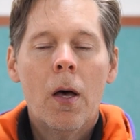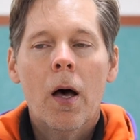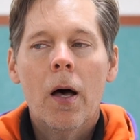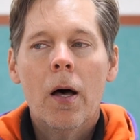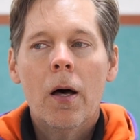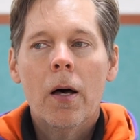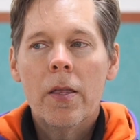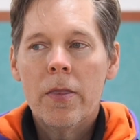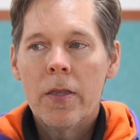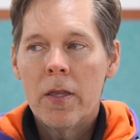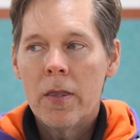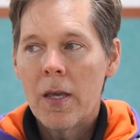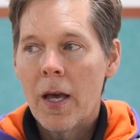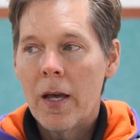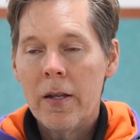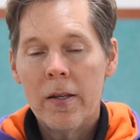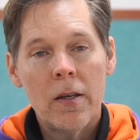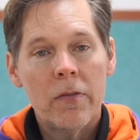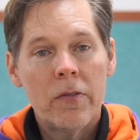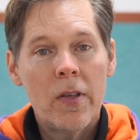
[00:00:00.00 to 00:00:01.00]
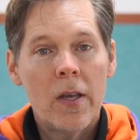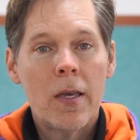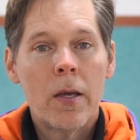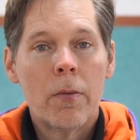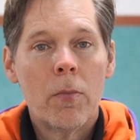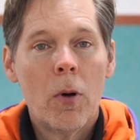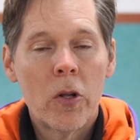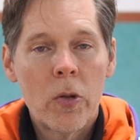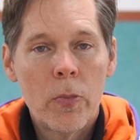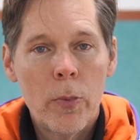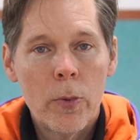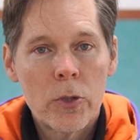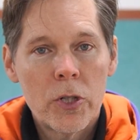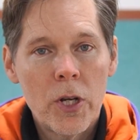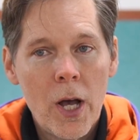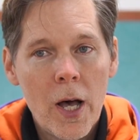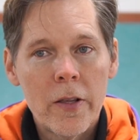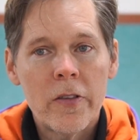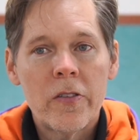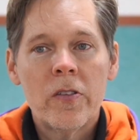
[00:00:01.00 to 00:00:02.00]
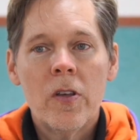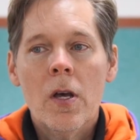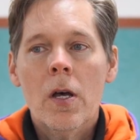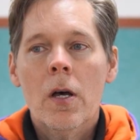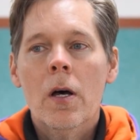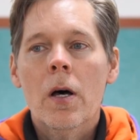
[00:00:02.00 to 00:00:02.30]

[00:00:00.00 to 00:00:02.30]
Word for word: Uh, and then the idea of taking multiple shots,